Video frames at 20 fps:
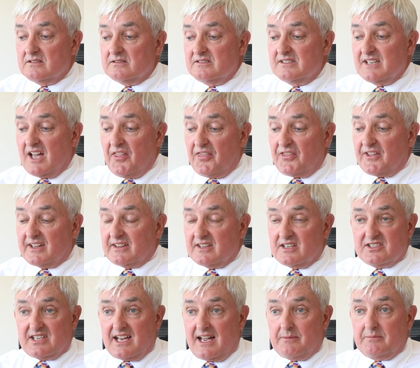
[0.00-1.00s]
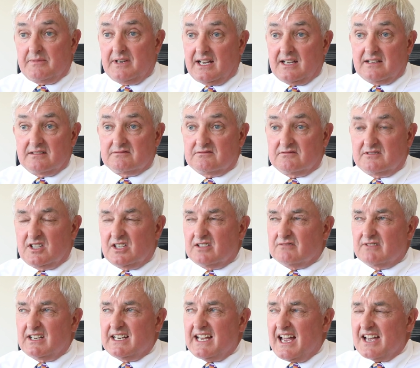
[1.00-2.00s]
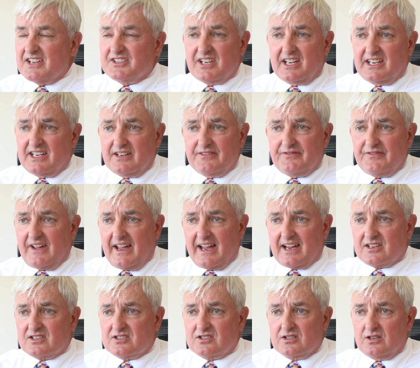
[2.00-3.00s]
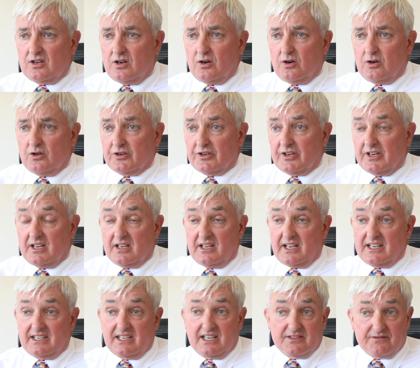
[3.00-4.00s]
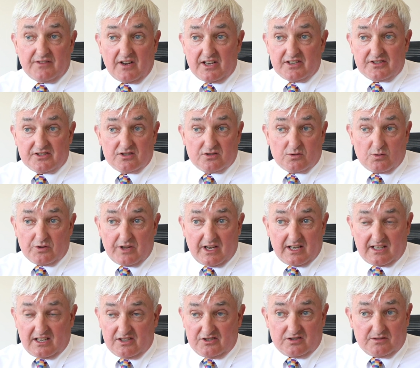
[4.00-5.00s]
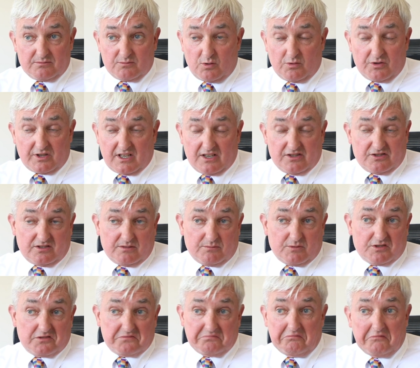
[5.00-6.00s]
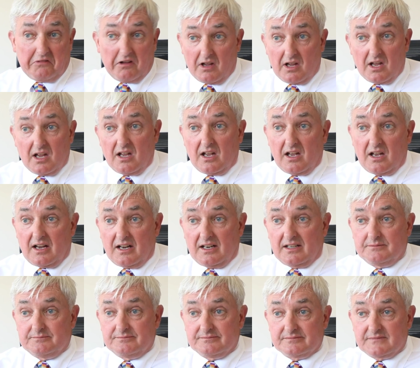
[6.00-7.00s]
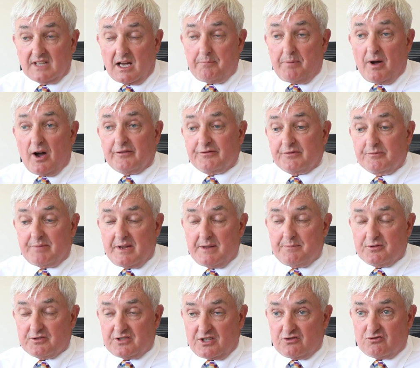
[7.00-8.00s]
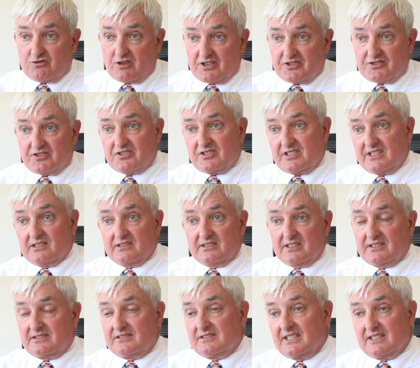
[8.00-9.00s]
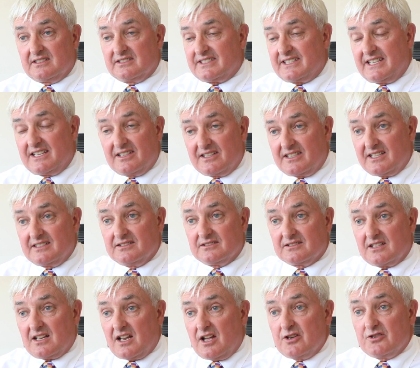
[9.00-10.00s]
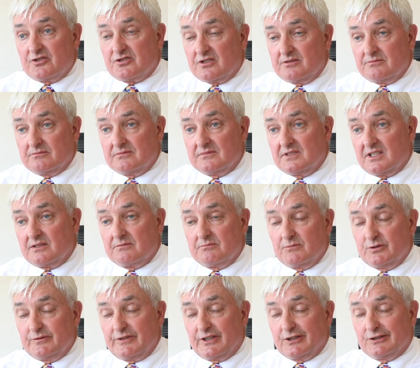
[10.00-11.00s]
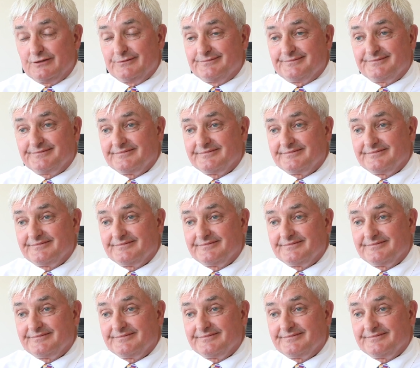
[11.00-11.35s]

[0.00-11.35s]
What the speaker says: nothing that's happening that really has any effect on any advisors or their customers. Apart from people's interest to see the deal closed and moving on.